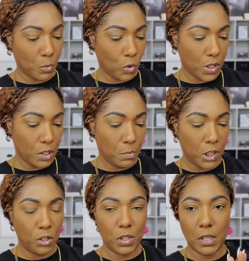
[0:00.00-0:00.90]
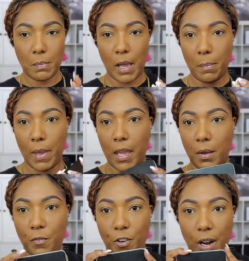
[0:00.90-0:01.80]
I'm going to be using my
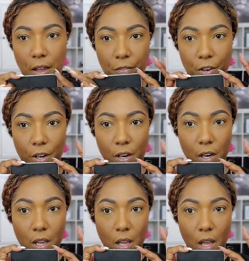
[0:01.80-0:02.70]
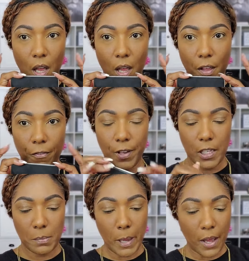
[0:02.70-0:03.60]
Makeup Forever uh,
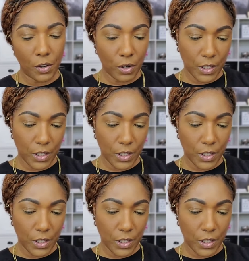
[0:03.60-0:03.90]
face powder.